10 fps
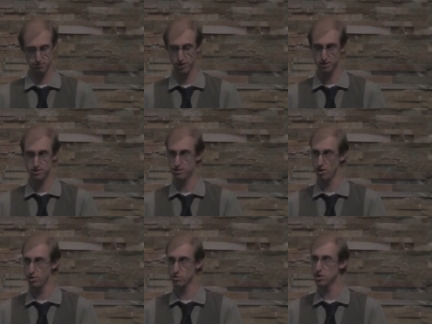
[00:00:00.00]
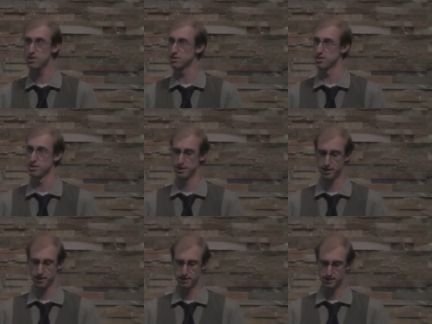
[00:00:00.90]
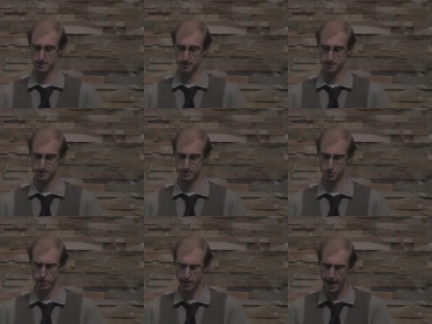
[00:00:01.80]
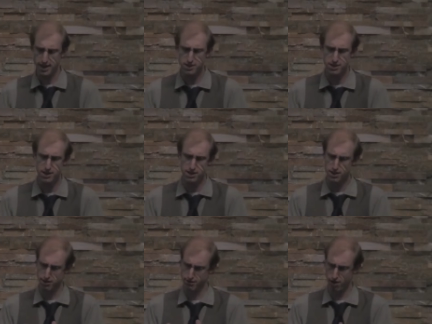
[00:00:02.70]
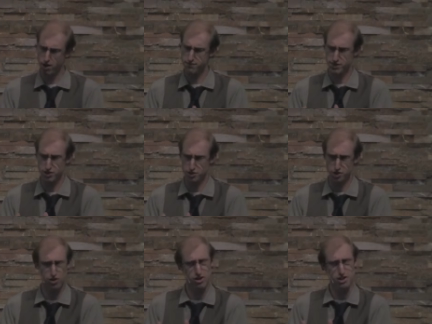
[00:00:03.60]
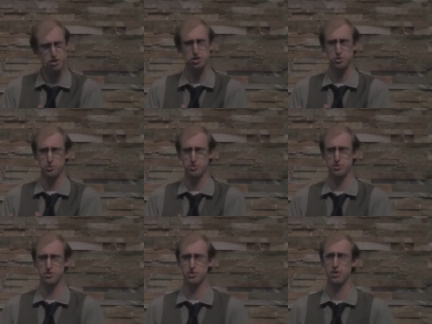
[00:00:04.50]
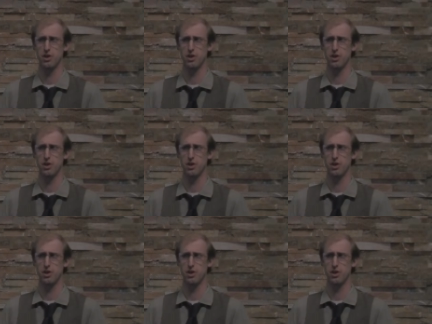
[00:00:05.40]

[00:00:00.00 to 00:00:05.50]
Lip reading: But no one would listen. We can't get involved in internal issues.